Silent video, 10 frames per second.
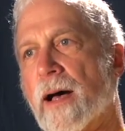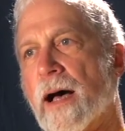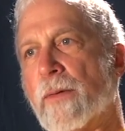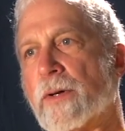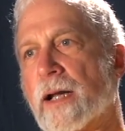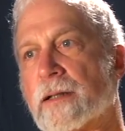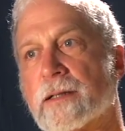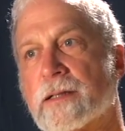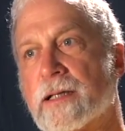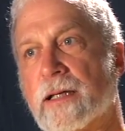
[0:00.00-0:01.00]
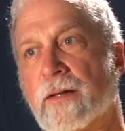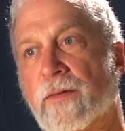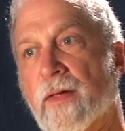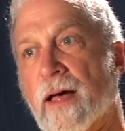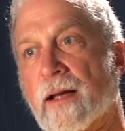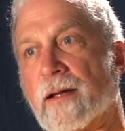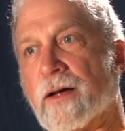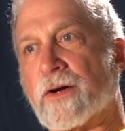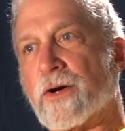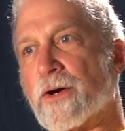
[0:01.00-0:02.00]
I would like to see that
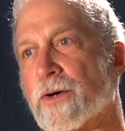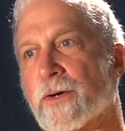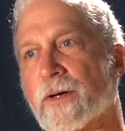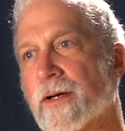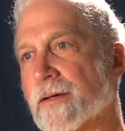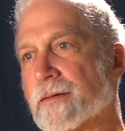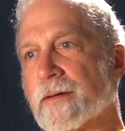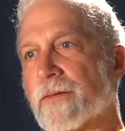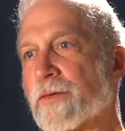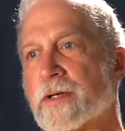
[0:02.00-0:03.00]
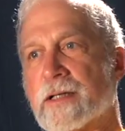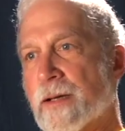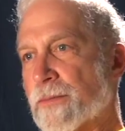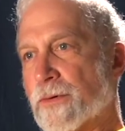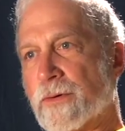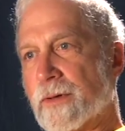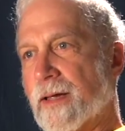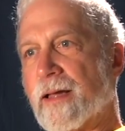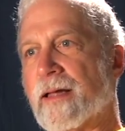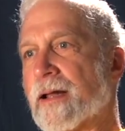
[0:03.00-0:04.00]
occur, for example,
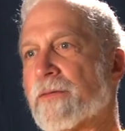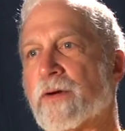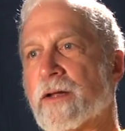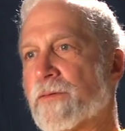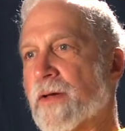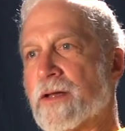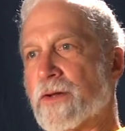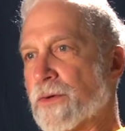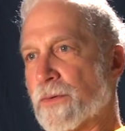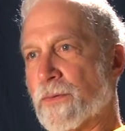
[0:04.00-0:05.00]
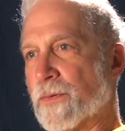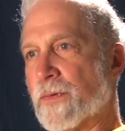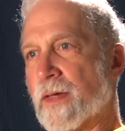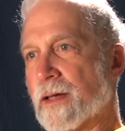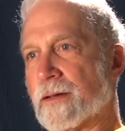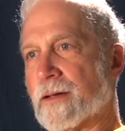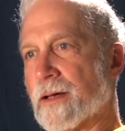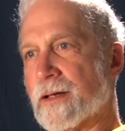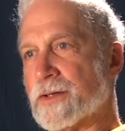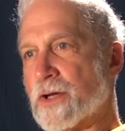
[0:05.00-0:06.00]
in every venue that uh,
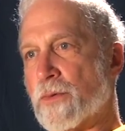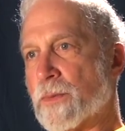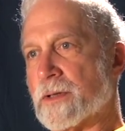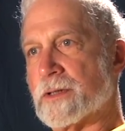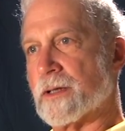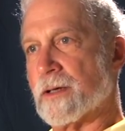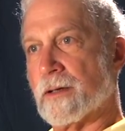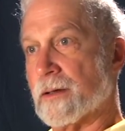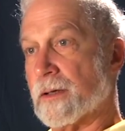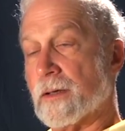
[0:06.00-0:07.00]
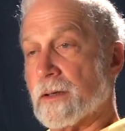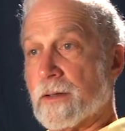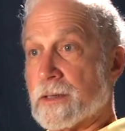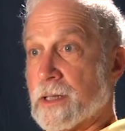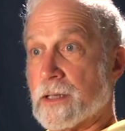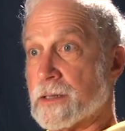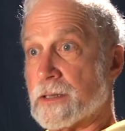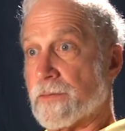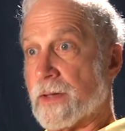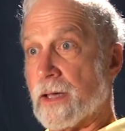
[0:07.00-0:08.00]
is open to the citizens of